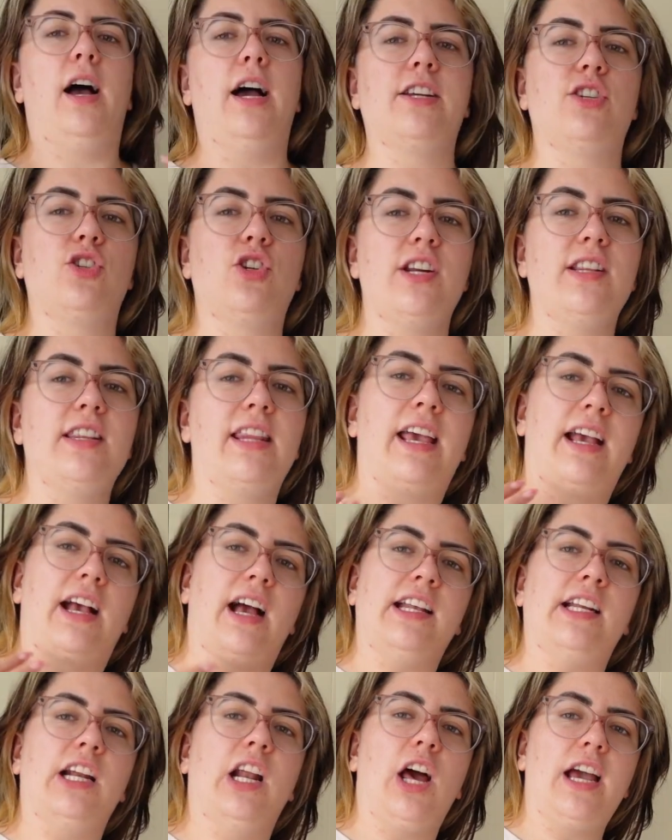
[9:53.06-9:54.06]
I didn't think
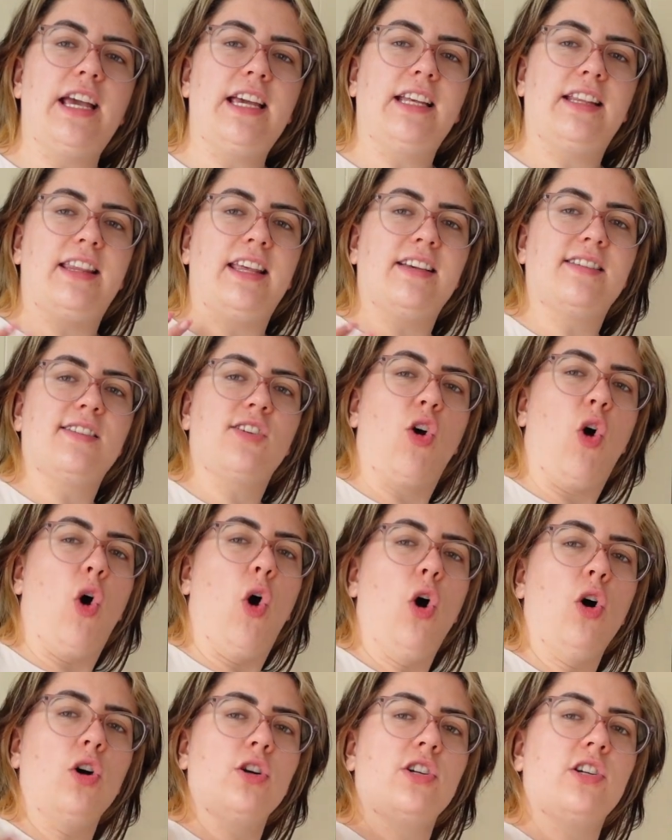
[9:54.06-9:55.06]
I'd like this
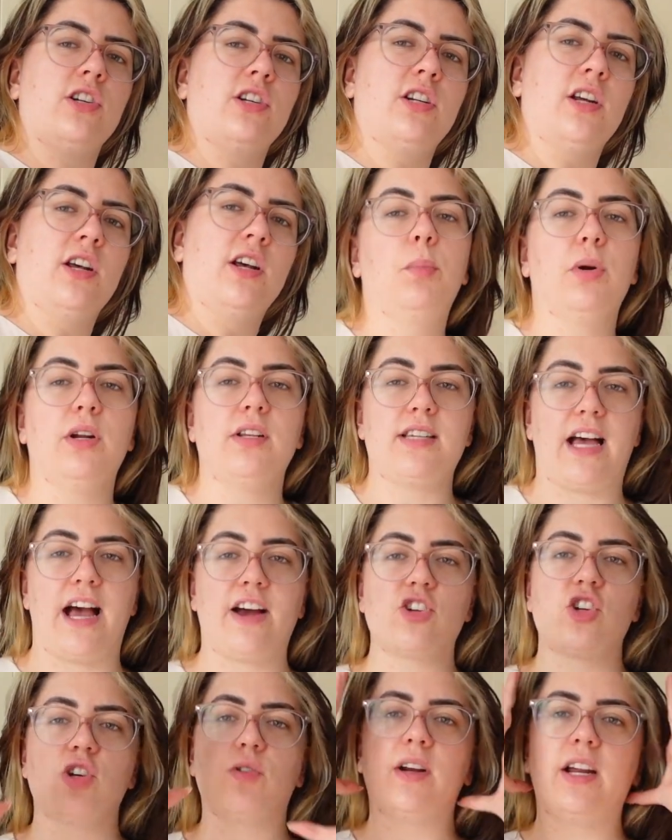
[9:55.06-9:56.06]
cut, but it's
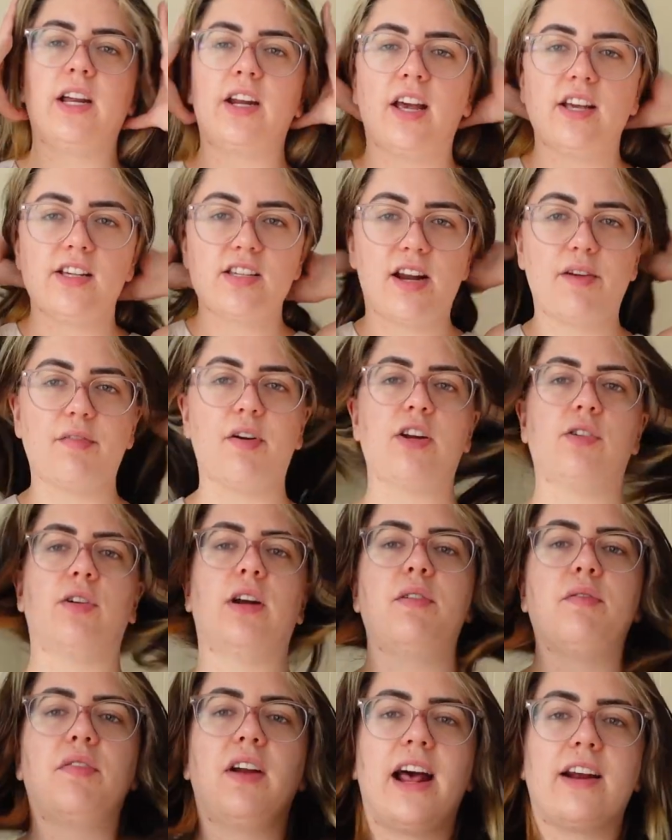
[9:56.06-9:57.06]
actually really nice and I find it
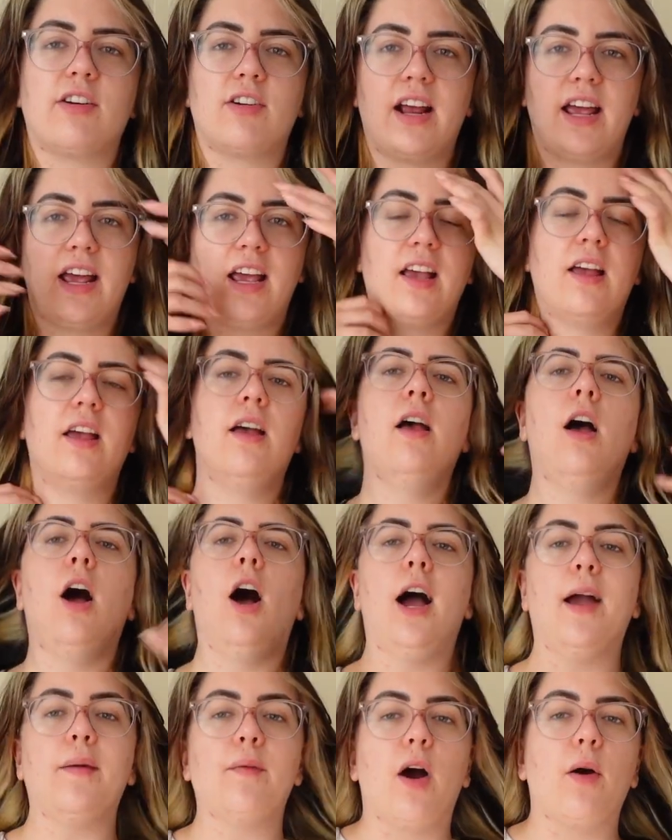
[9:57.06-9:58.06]
really flattering.
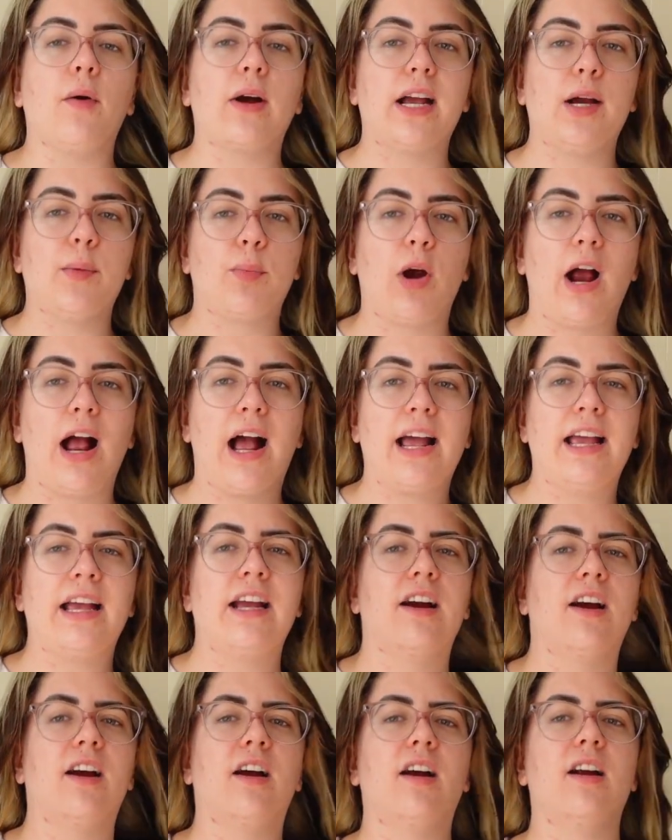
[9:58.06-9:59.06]
I'm not wearing a bra
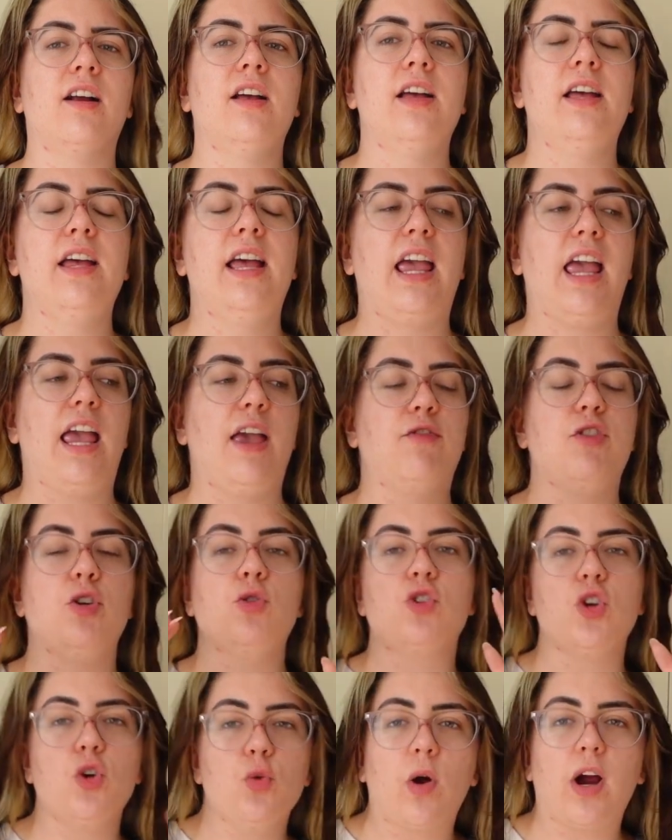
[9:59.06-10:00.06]
here. If you
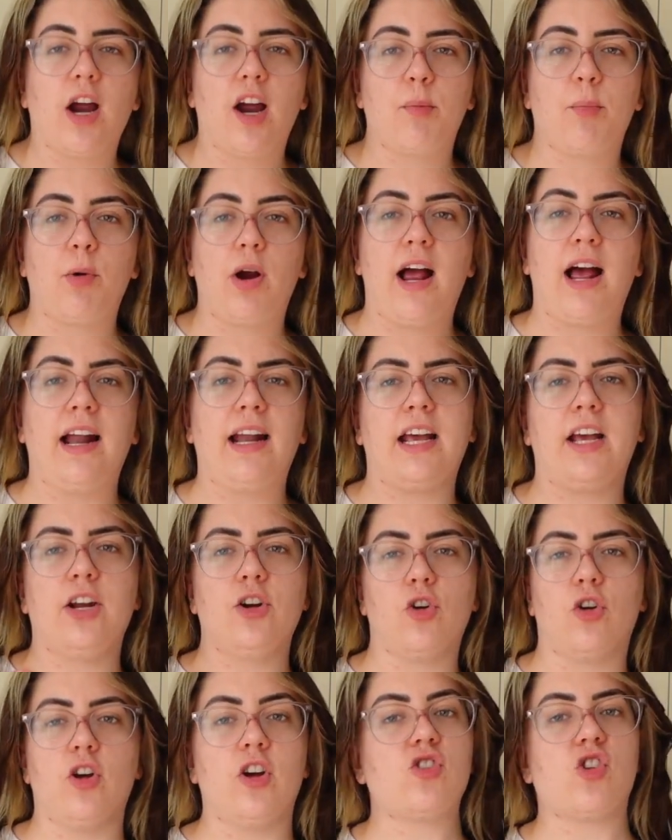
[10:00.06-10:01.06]
do wear a bra, like
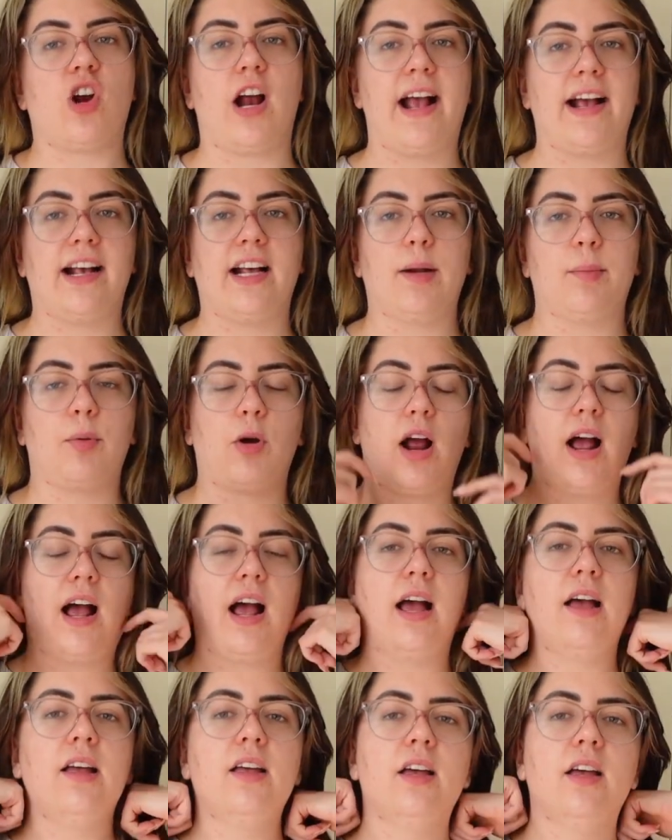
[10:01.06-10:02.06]
a triangle
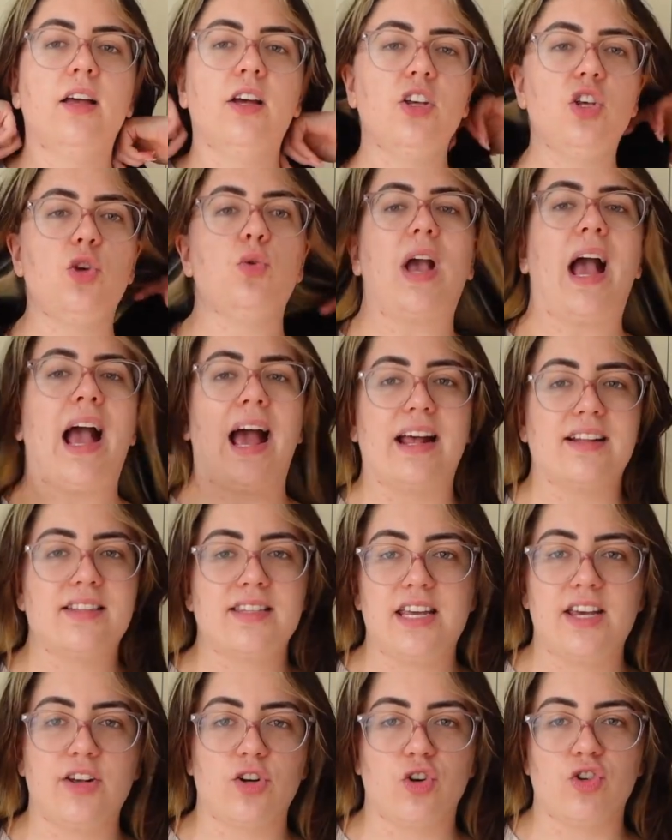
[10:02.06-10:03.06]
bra, you can't
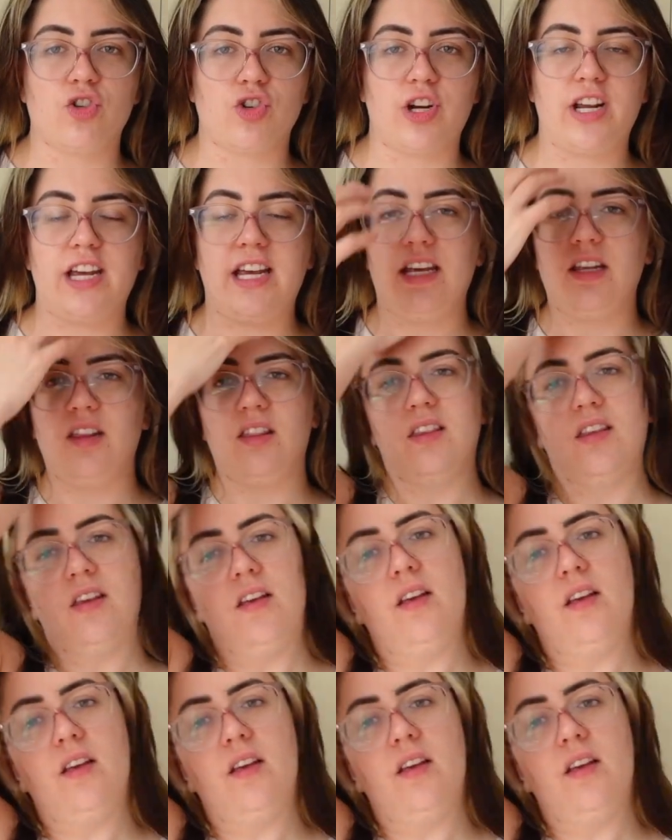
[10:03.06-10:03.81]
see it underneath.